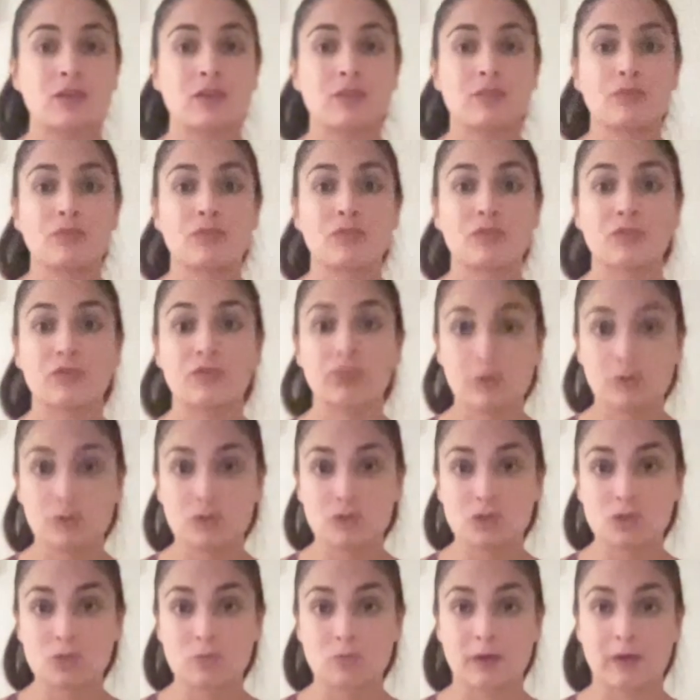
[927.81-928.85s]
For
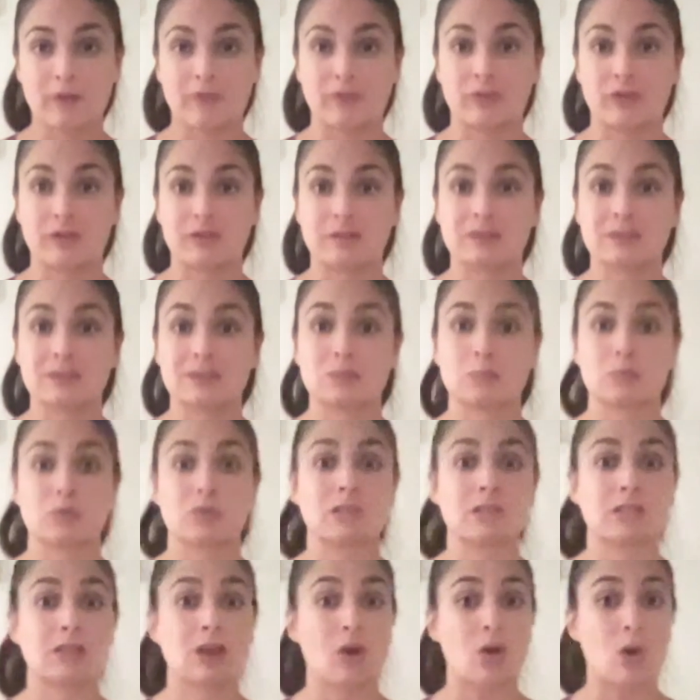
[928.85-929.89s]
future reference, because we're
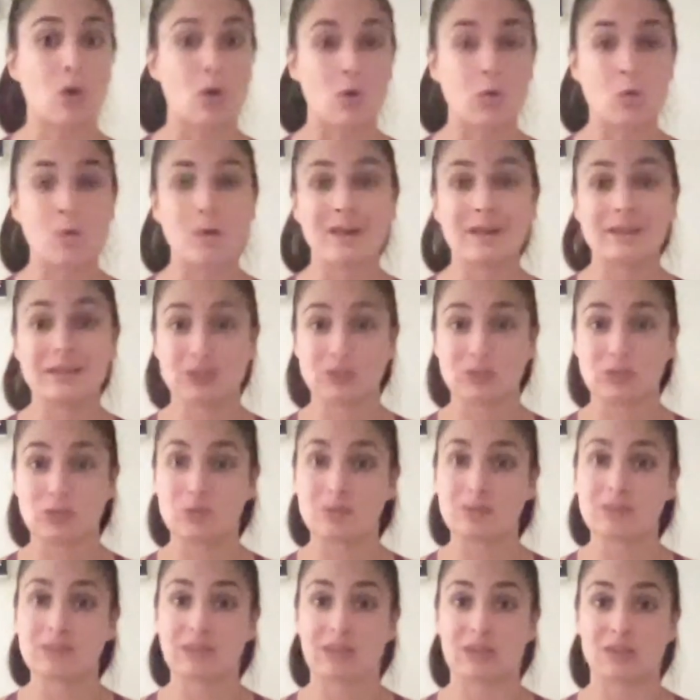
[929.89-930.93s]
going to always do
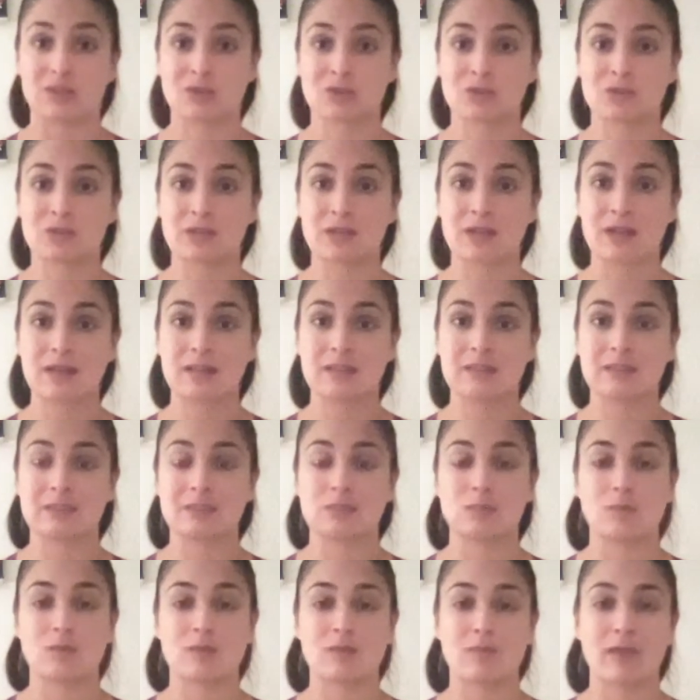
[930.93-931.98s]
this exercise,
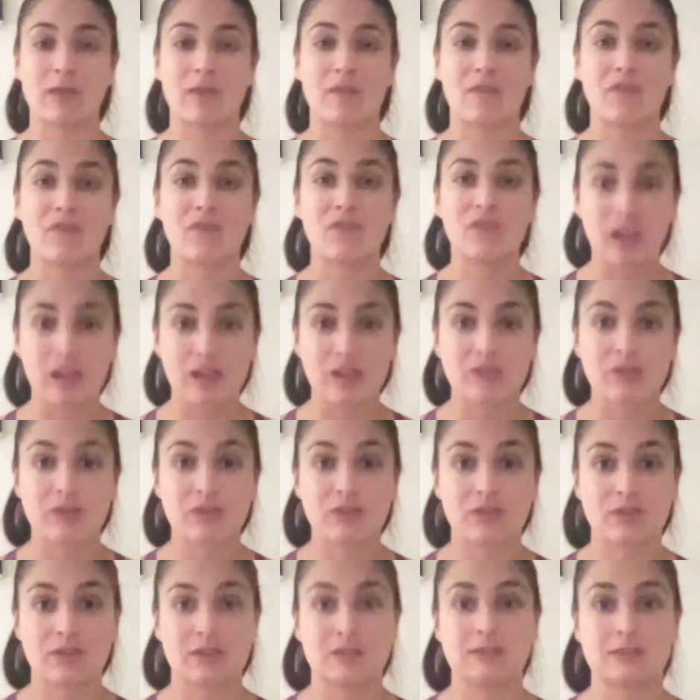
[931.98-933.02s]
it's one of my
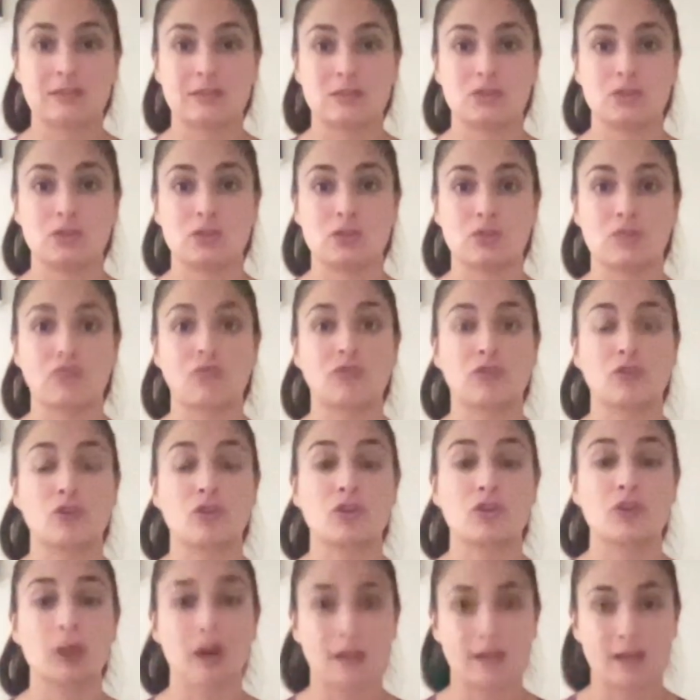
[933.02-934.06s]
favorite things to do for
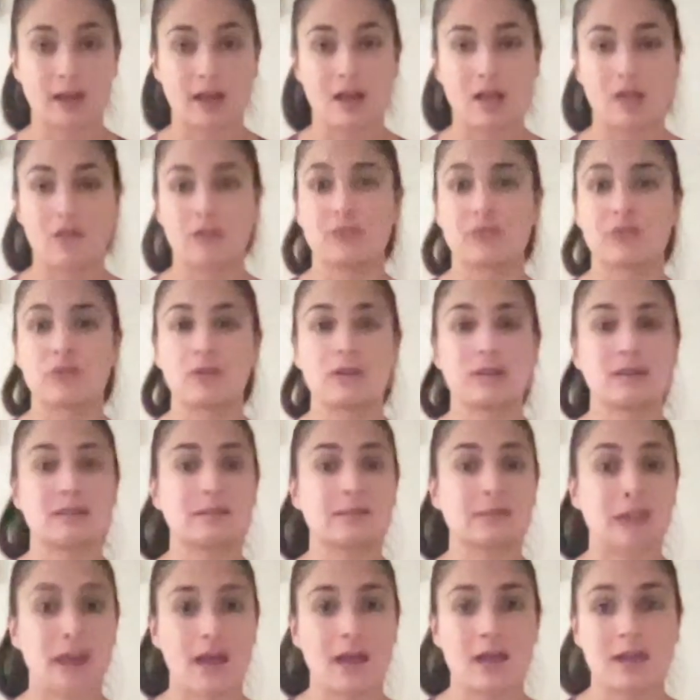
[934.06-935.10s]
gut health, for
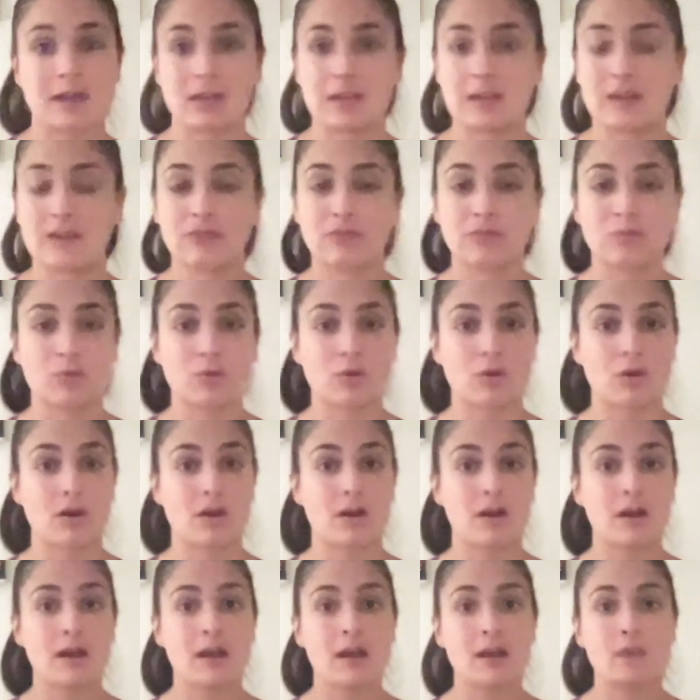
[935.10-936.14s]
anxiety, for
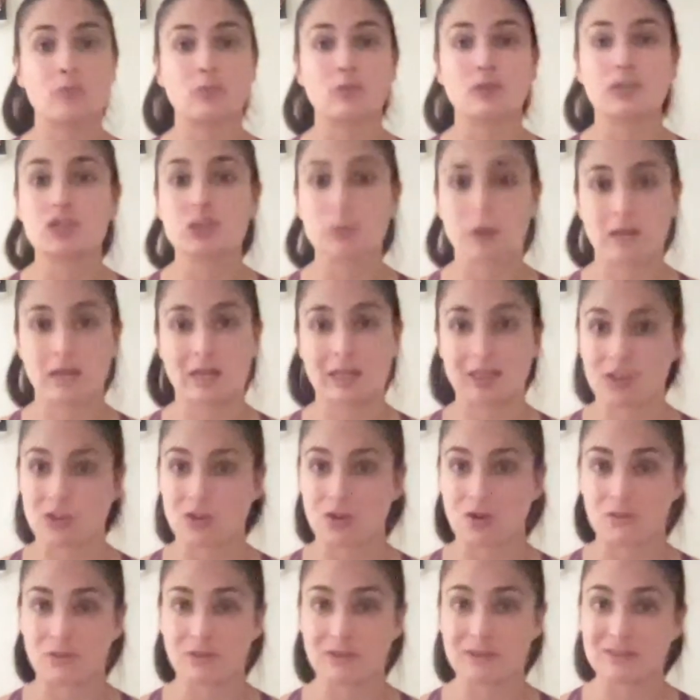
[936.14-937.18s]
retraining the
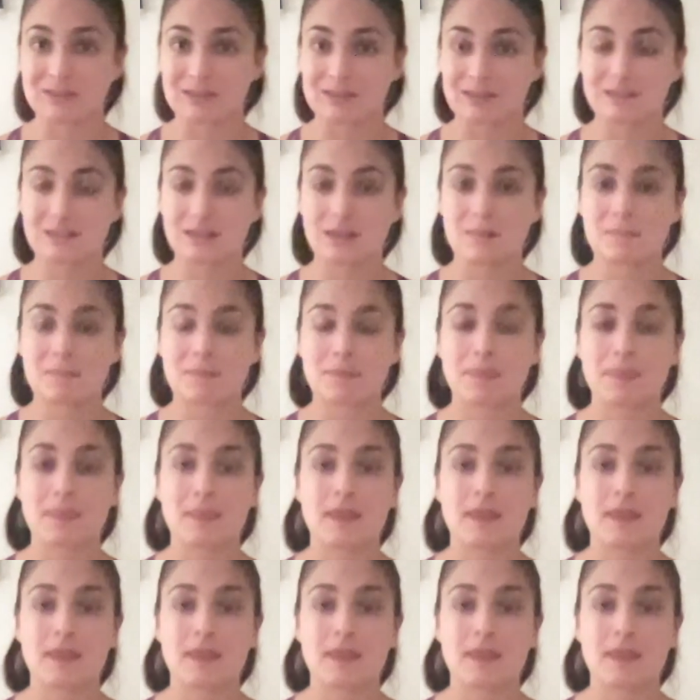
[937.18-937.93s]
nervous system.